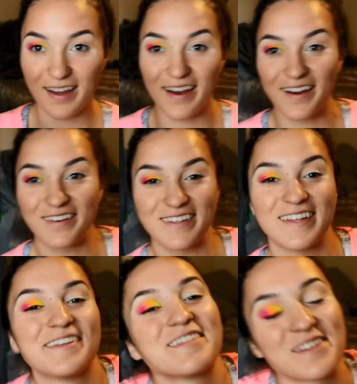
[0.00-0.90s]
already did
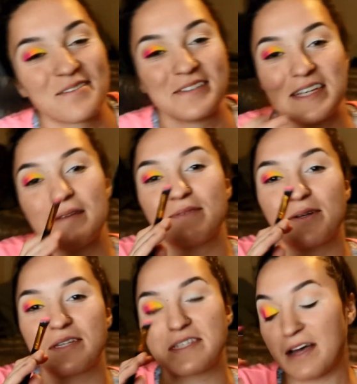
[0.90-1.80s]
this like one time, so
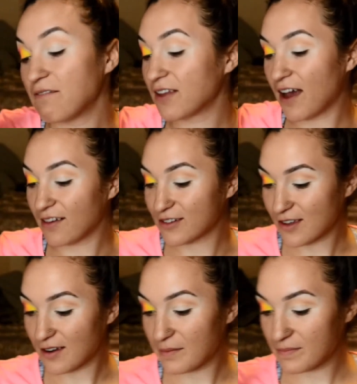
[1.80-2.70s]
I still have the colors
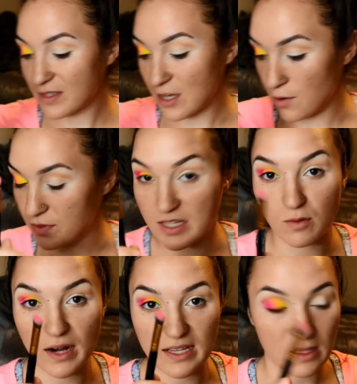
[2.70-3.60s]
on them. So this
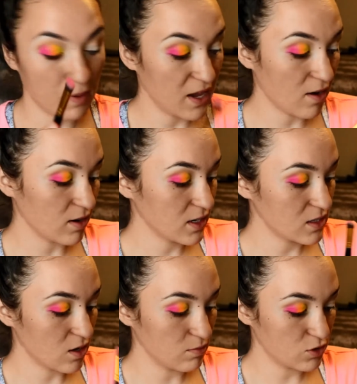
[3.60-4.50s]
one has the pink on it,
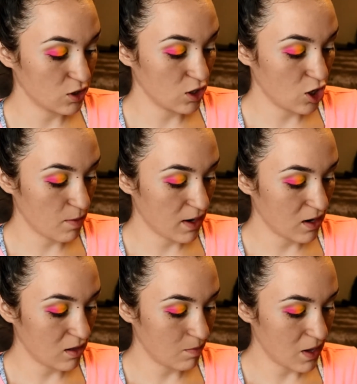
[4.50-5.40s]
so I'm just gonna go back
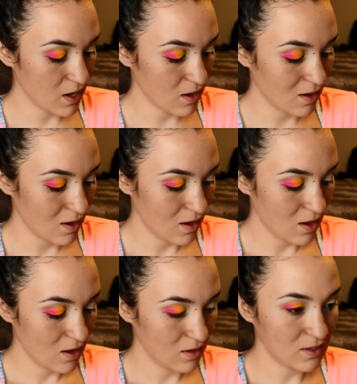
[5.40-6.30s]
into the pink,
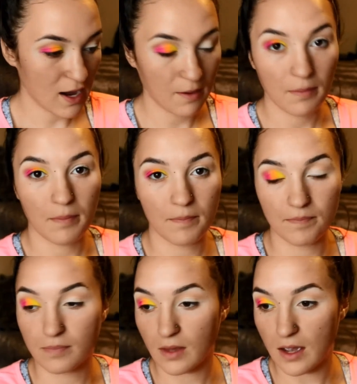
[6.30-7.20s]
dab,
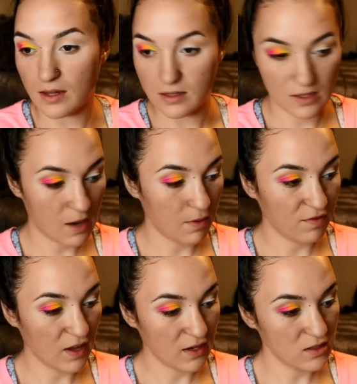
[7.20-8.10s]
and then tap off
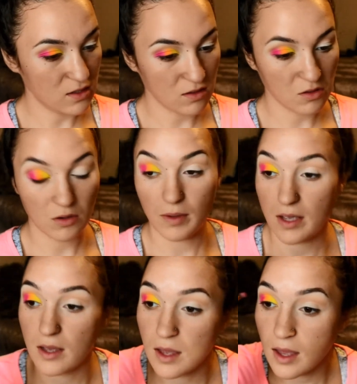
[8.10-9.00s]
the excess a little bit,
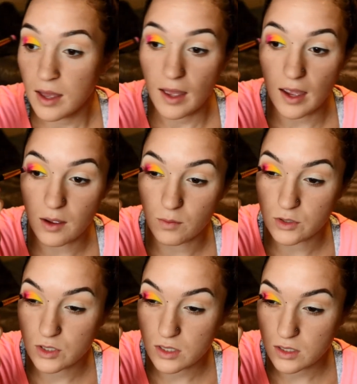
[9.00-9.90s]
and we're
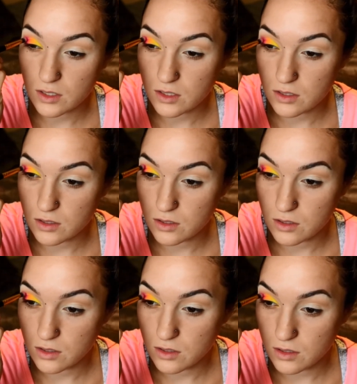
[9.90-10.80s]
just gonna
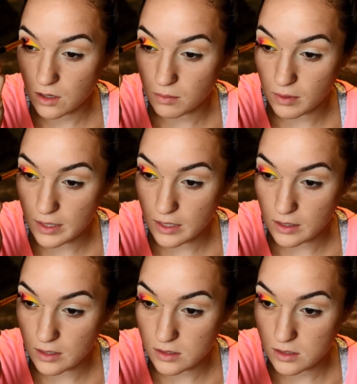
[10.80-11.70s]
start blending
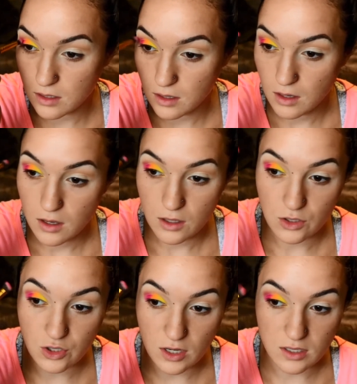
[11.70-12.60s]
this.
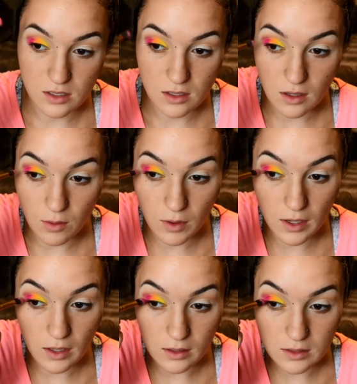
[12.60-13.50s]
We're
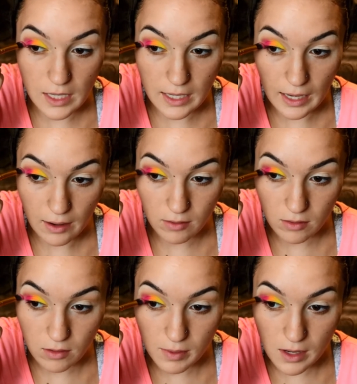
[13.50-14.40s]
gonna take it out a
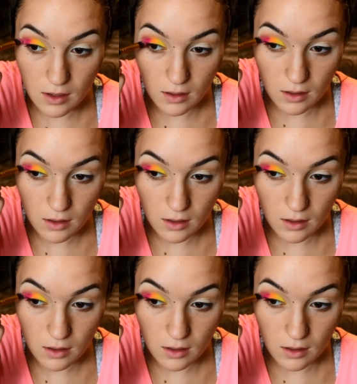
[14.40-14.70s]
little bit.